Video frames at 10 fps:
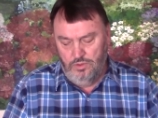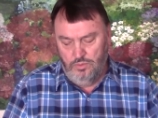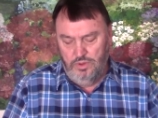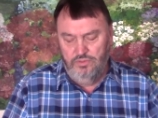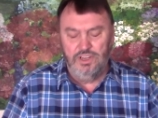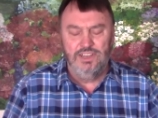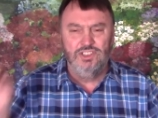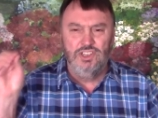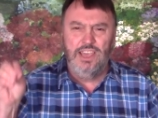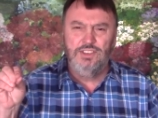We've got to
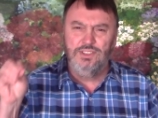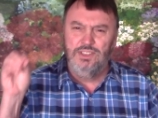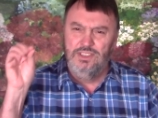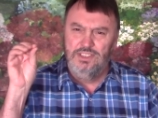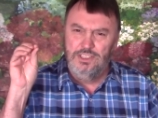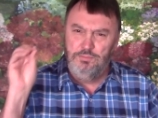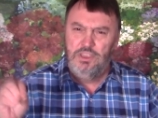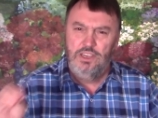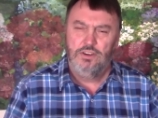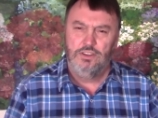test
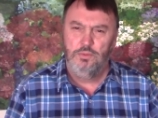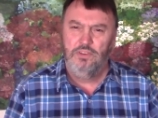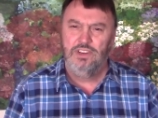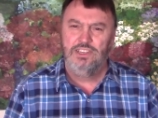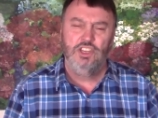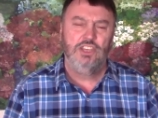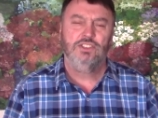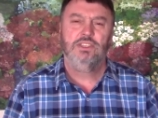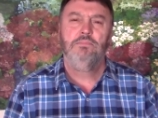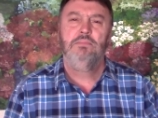speakers. We've got to
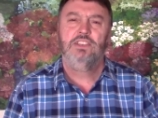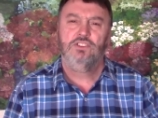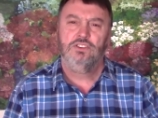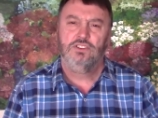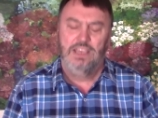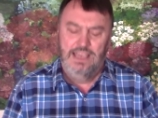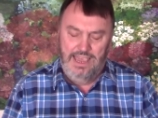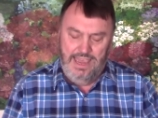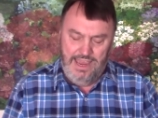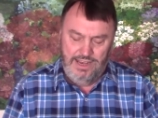test their messages.
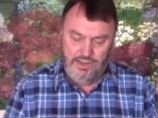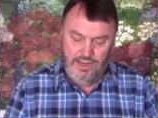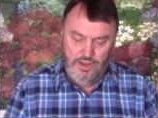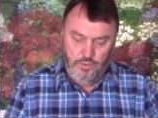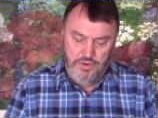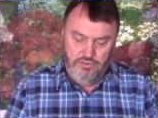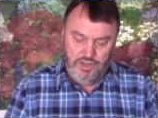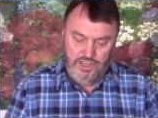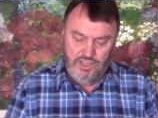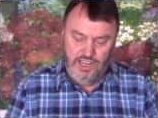And we've got
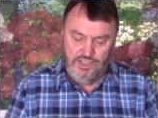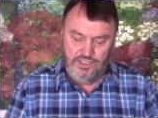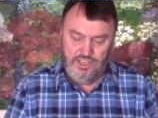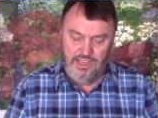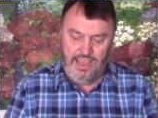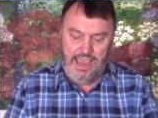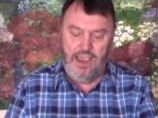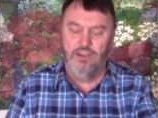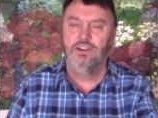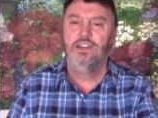to test
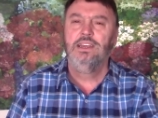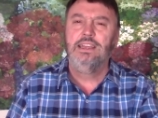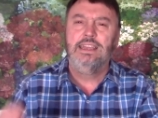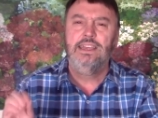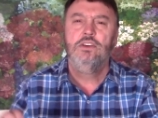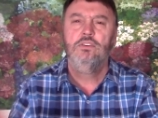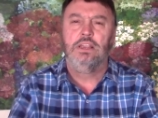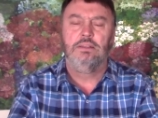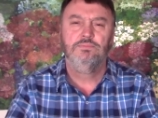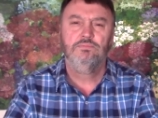our
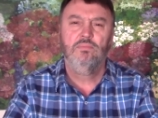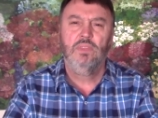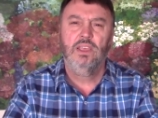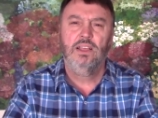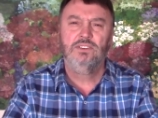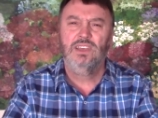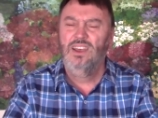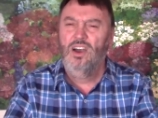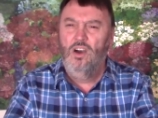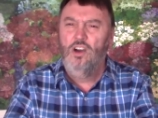hearing and say,
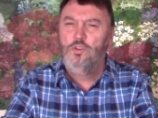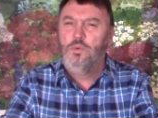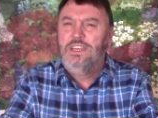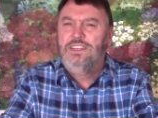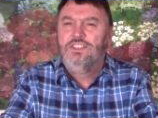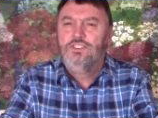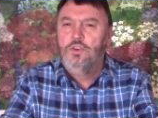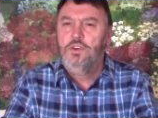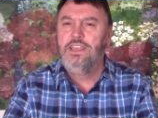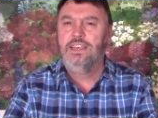are we
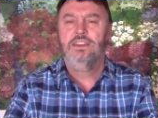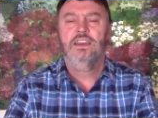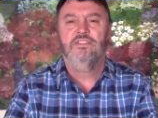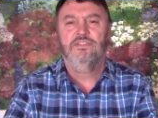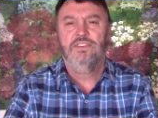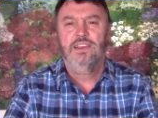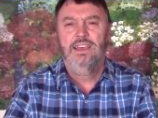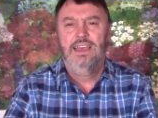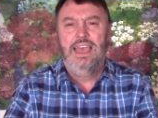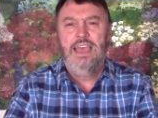discerning enough?
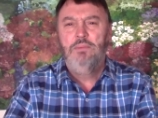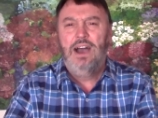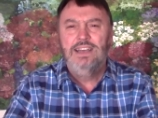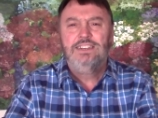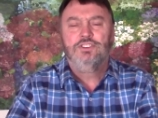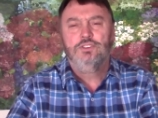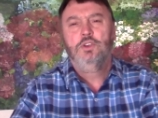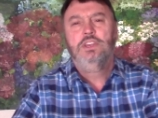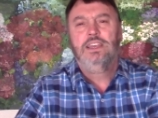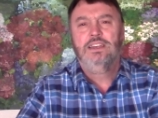Am I
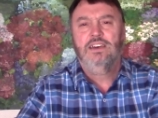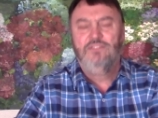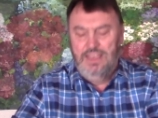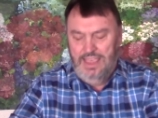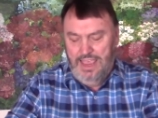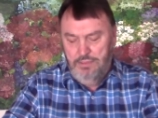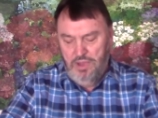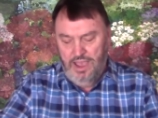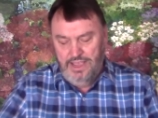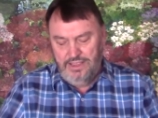discerning enough? Am
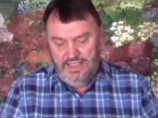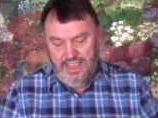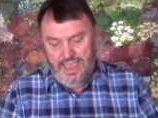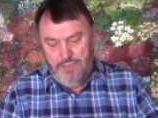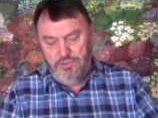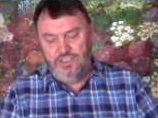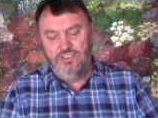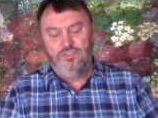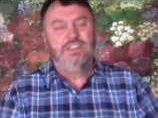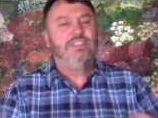I happy
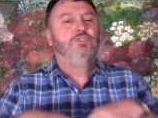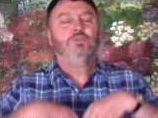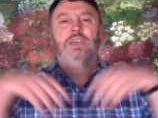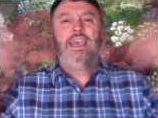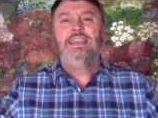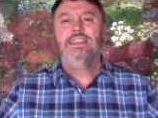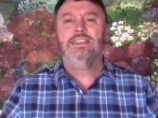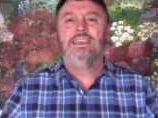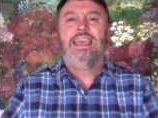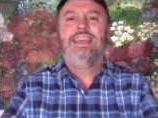just to listen to
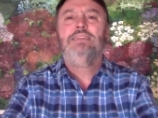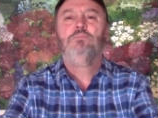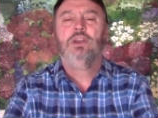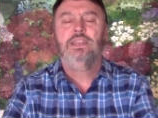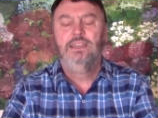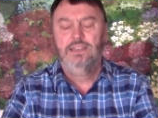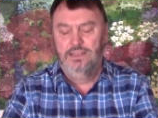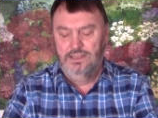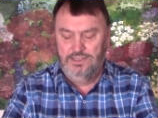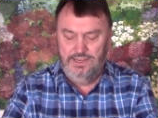anything anybody
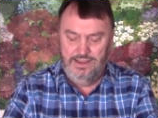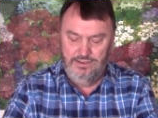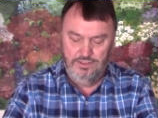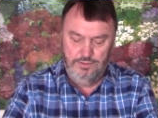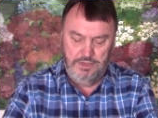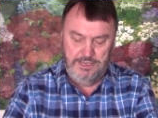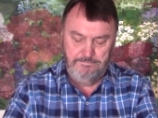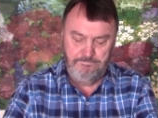tells me?